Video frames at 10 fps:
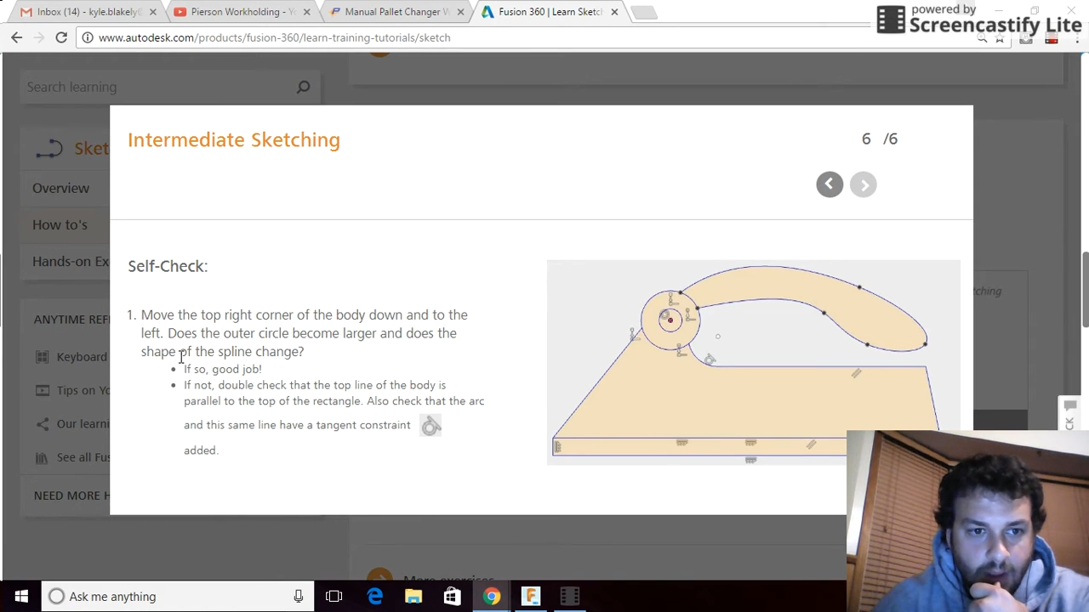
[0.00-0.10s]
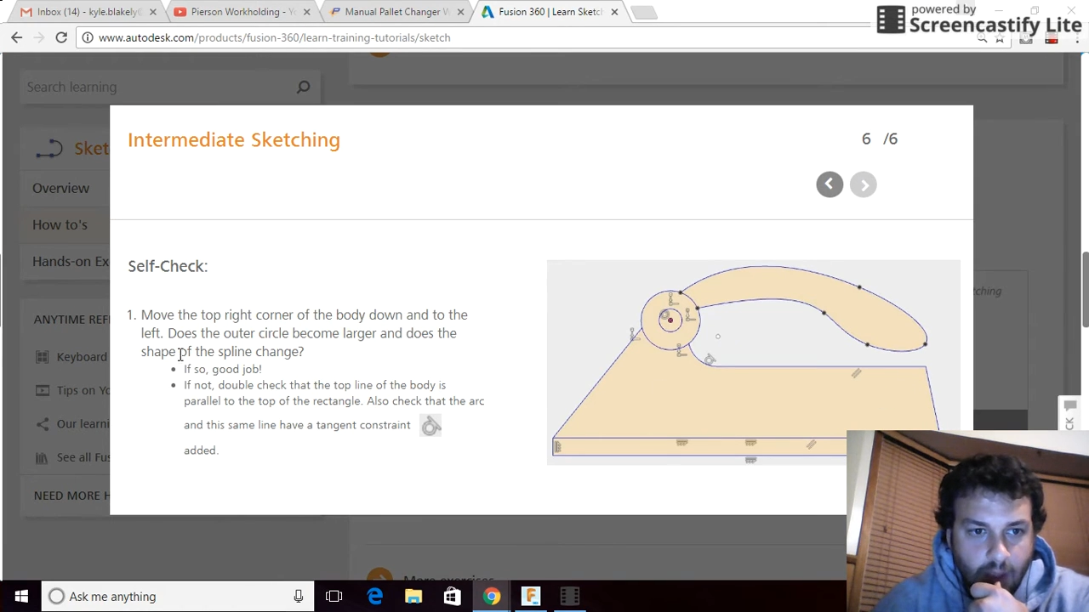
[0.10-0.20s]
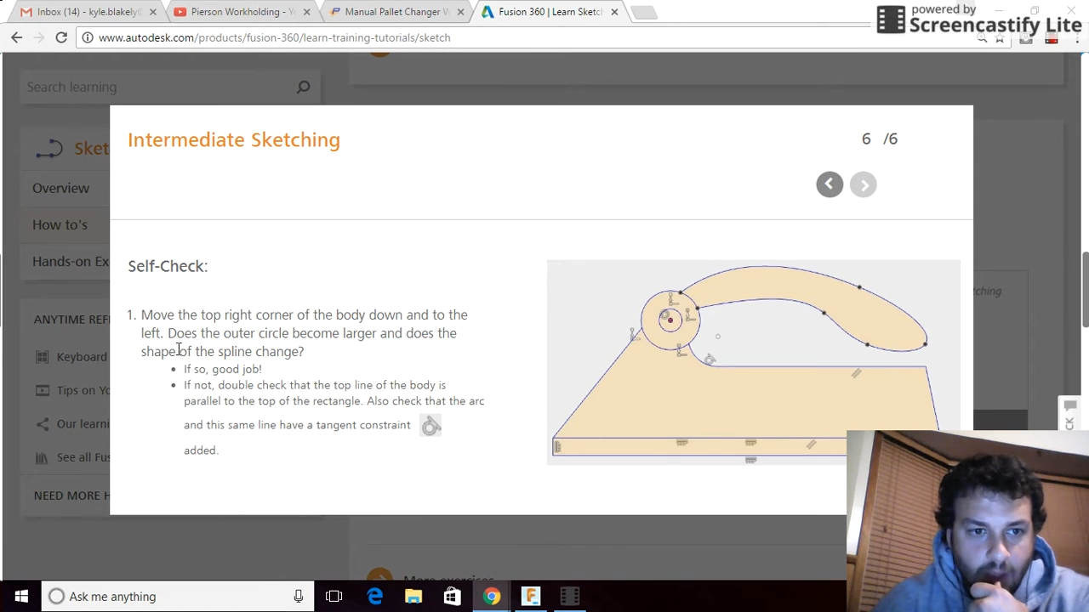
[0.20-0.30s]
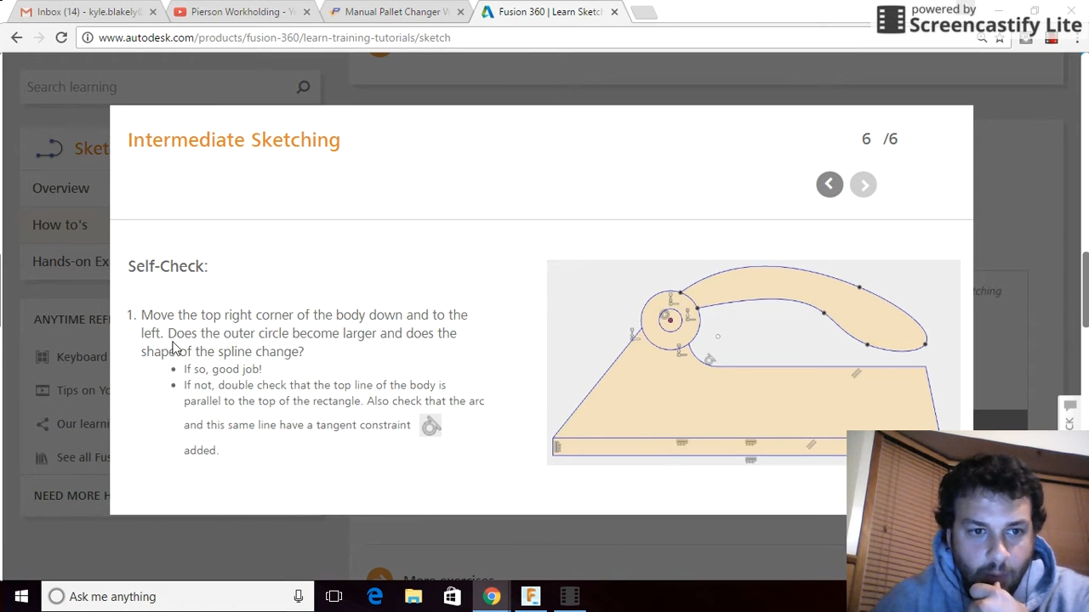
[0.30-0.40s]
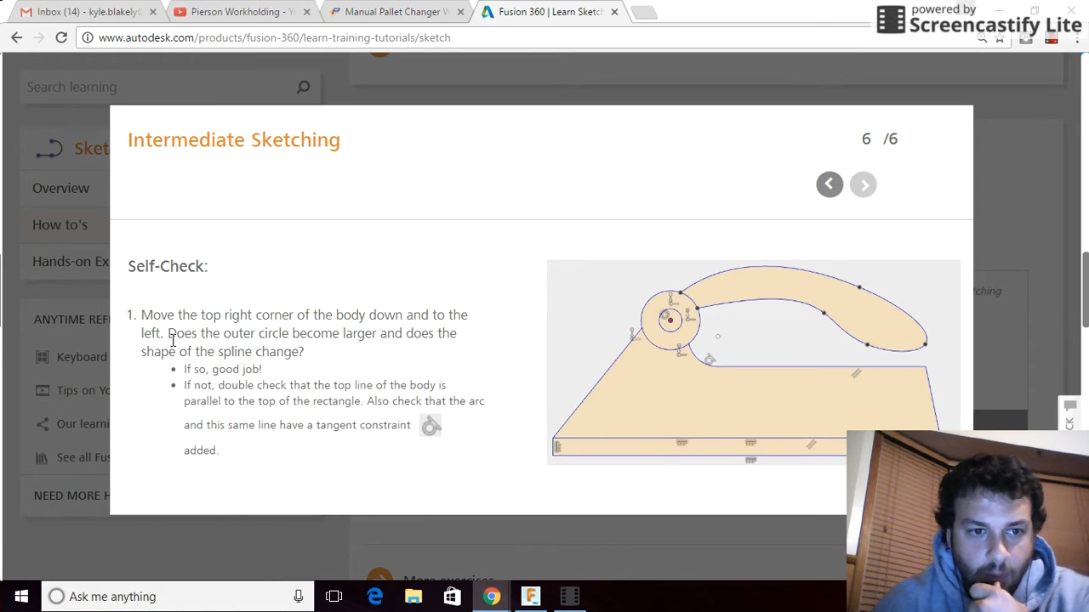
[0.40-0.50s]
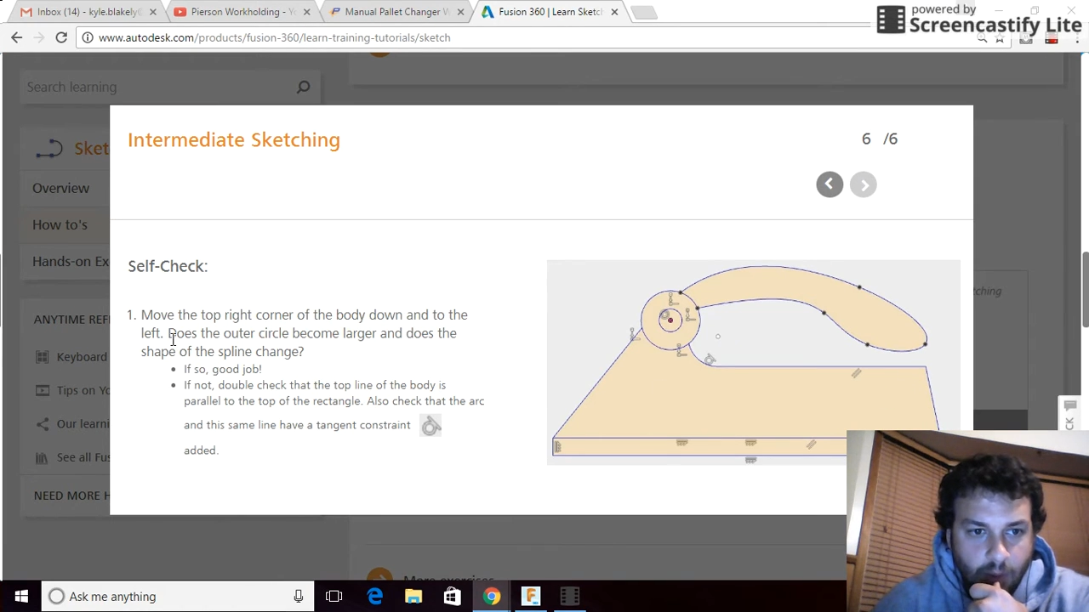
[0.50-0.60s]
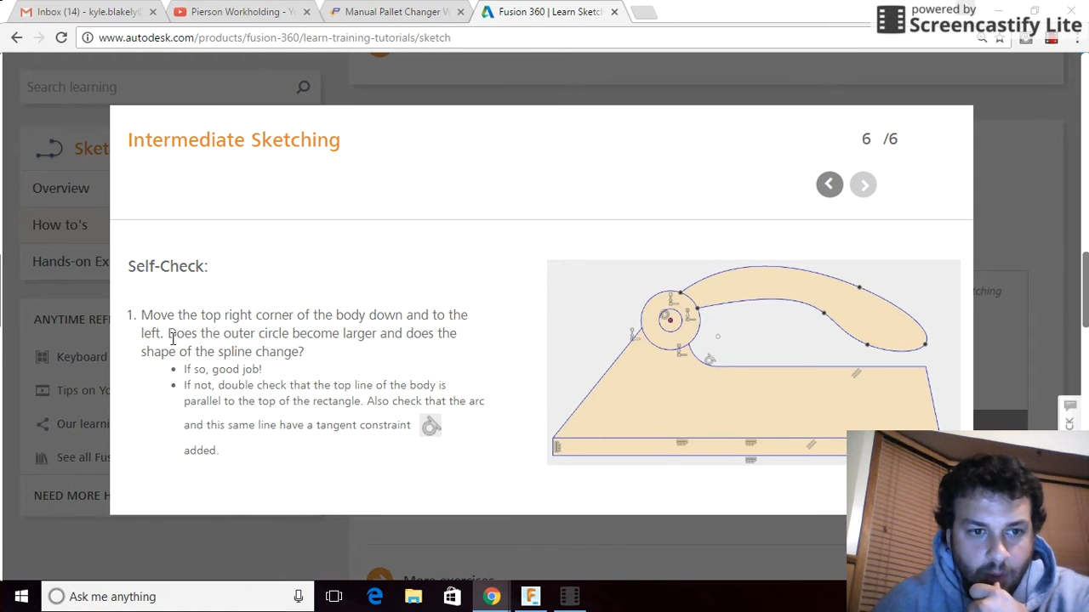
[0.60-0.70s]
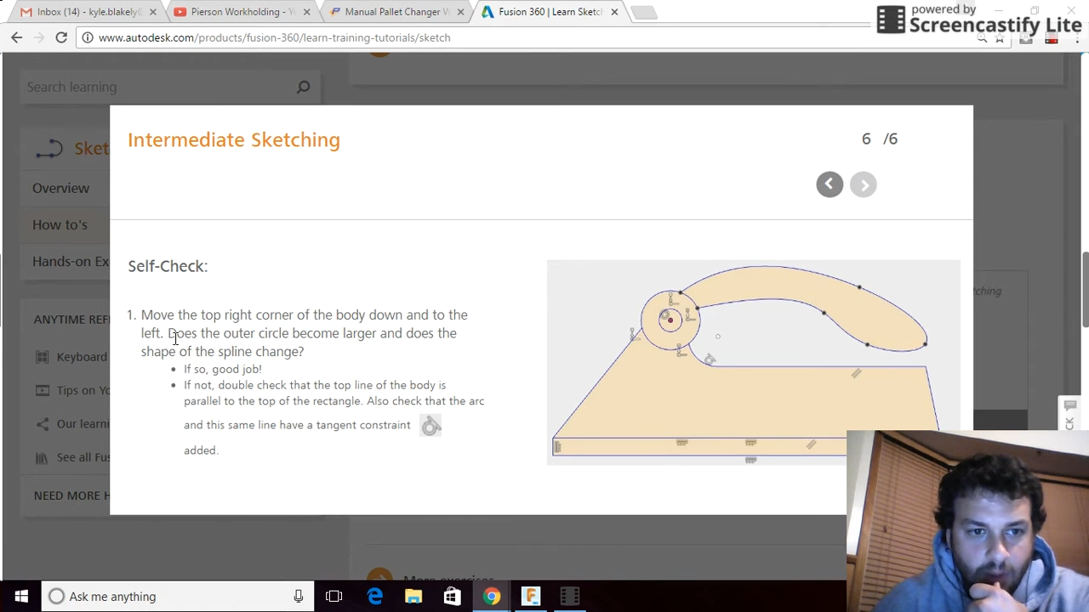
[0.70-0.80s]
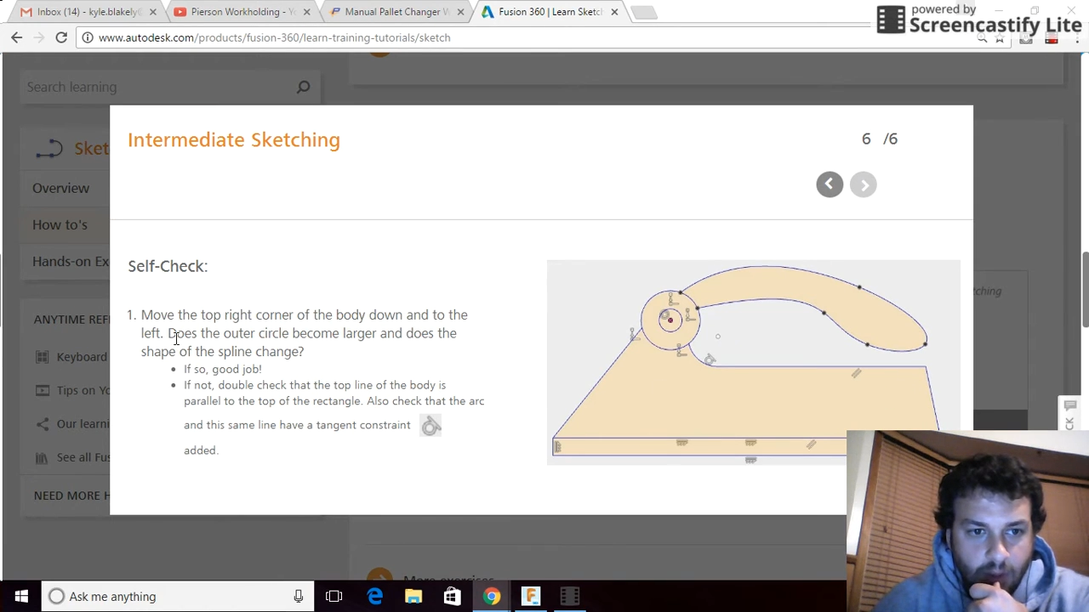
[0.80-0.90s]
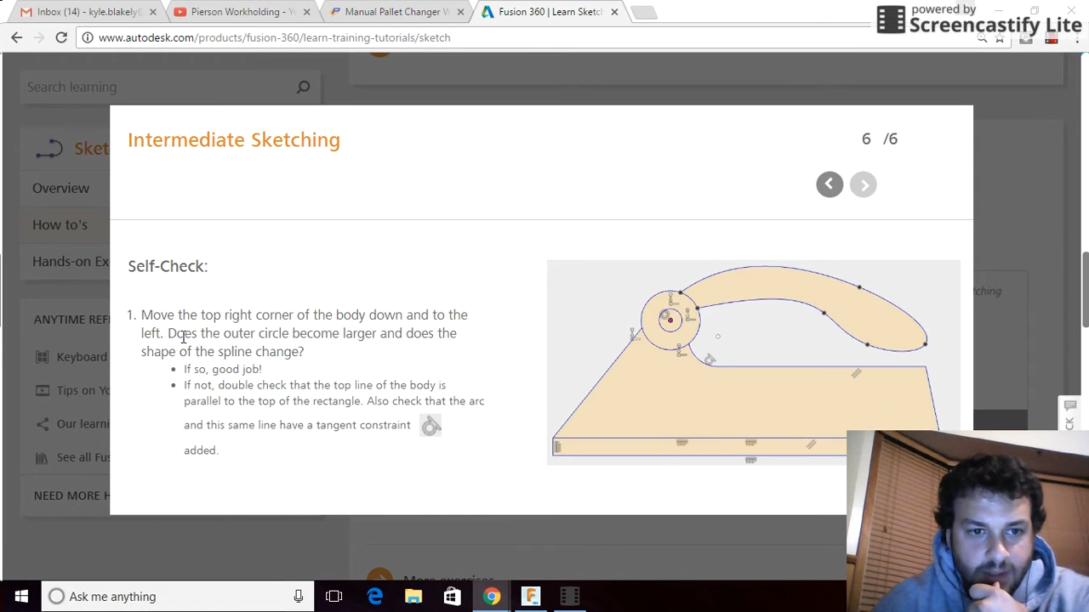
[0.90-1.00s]
And we want to
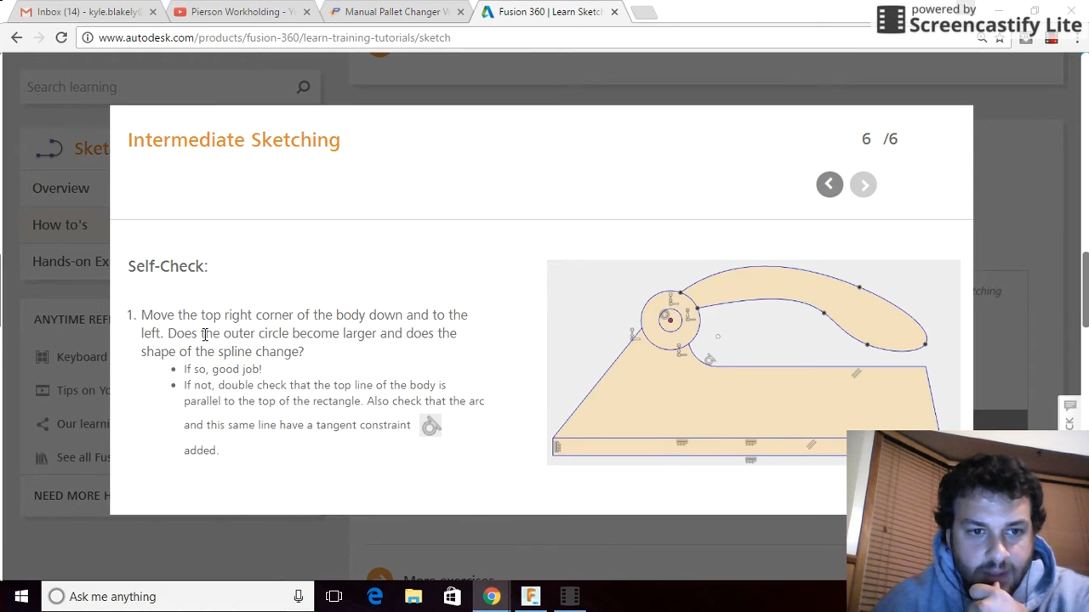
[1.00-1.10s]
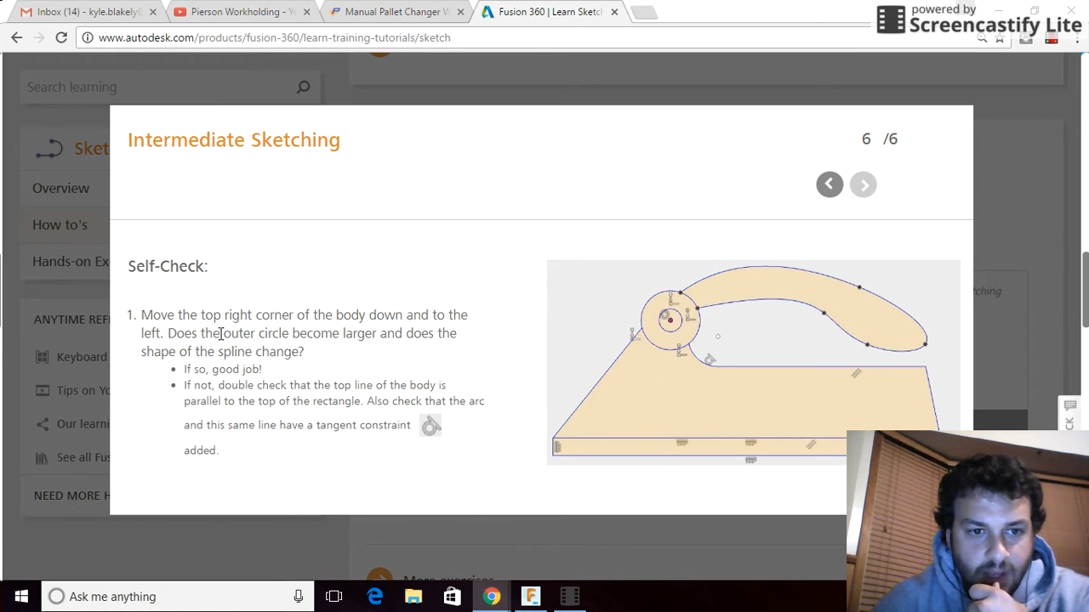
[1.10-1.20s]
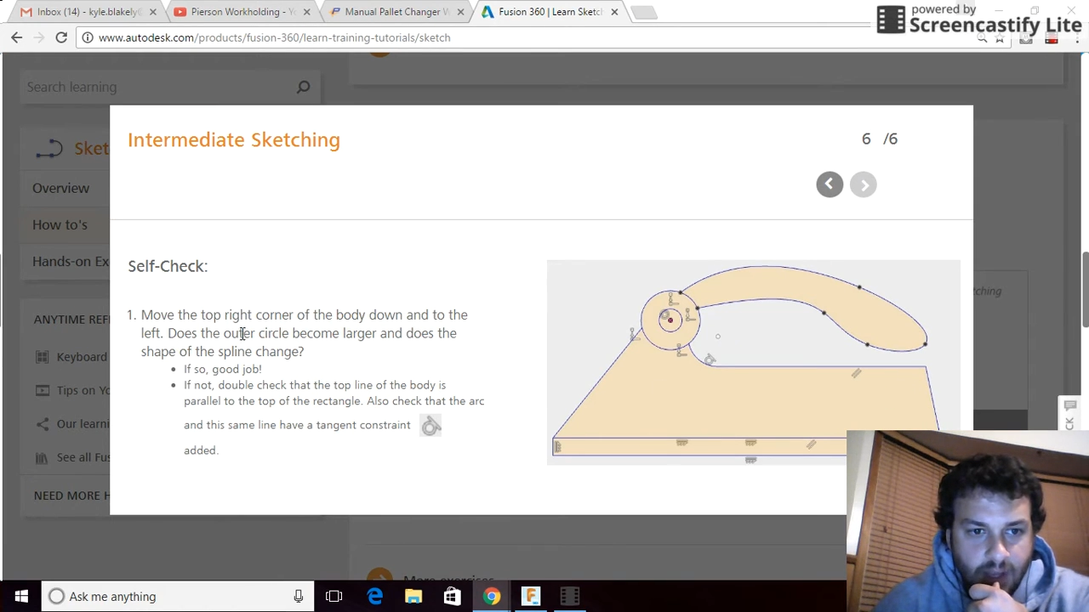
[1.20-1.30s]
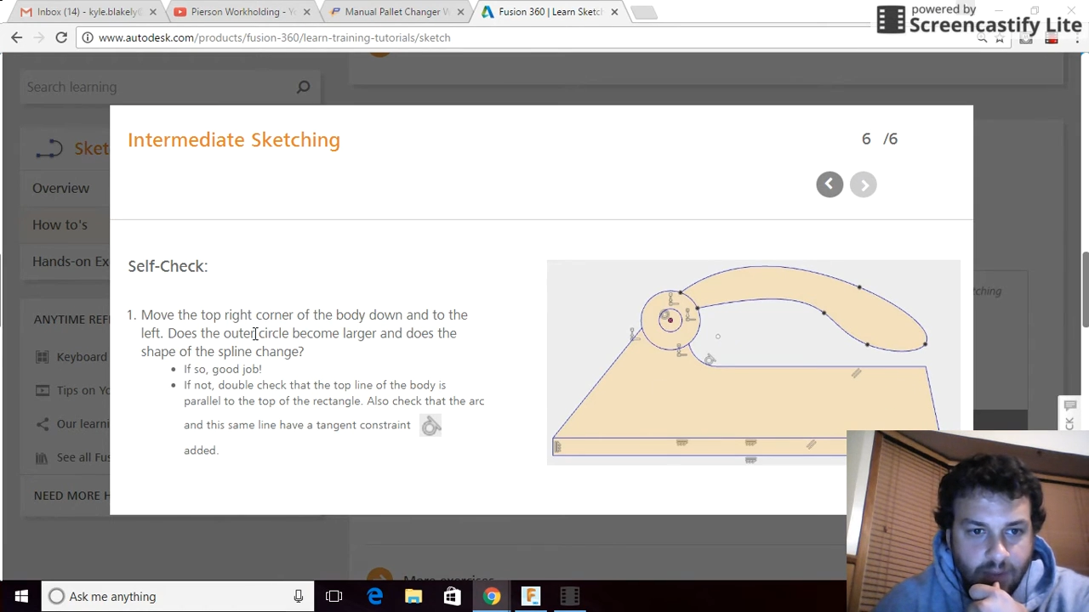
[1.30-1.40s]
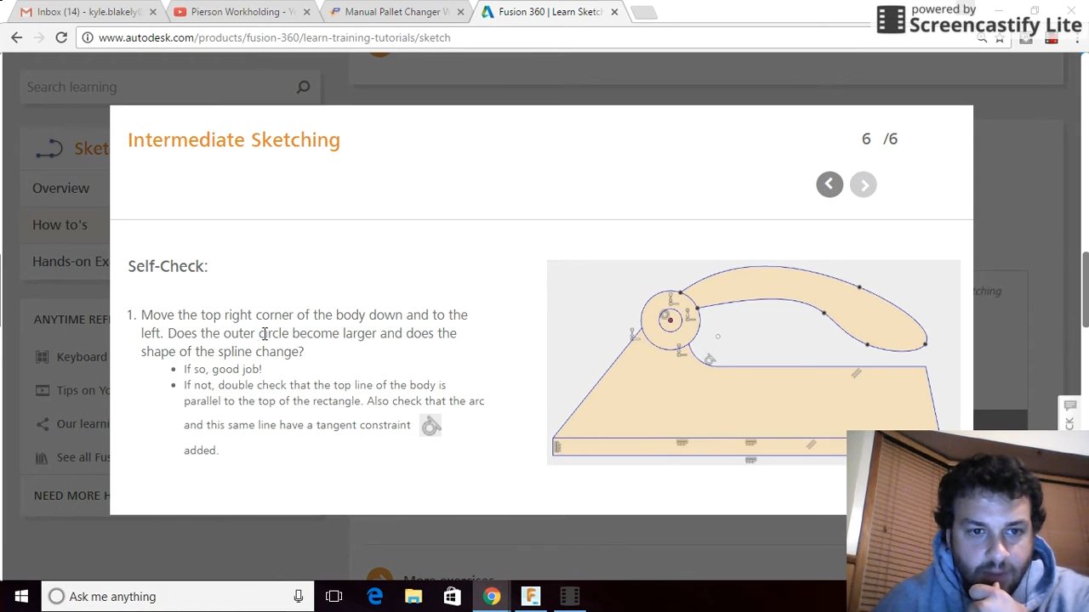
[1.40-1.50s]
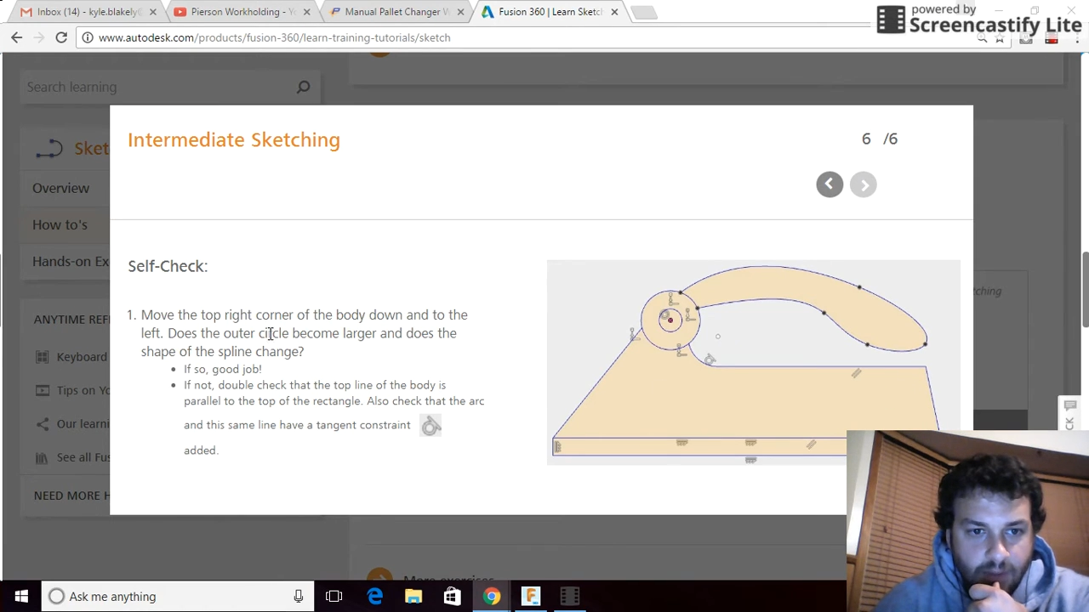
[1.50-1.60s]
look and see if the